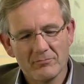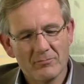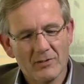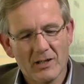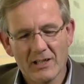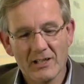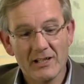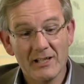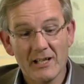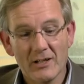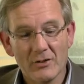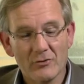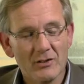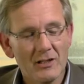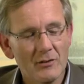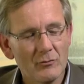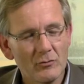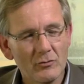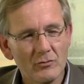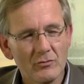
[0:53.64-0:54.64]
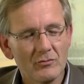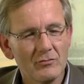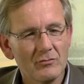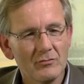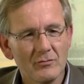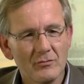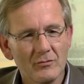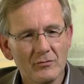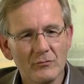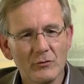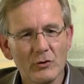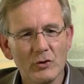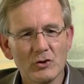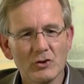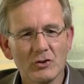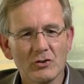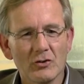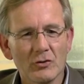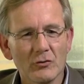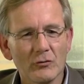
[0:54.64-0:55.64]
I can now travel
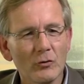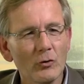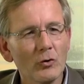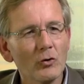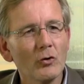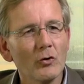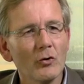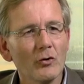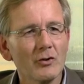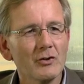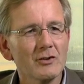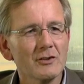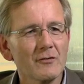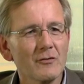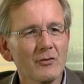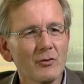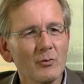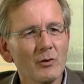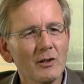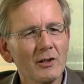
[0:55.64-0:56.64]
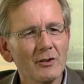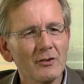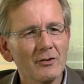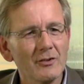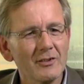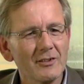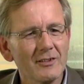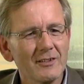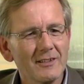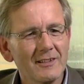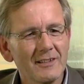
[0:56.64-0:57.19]
virtually to the four corners of the world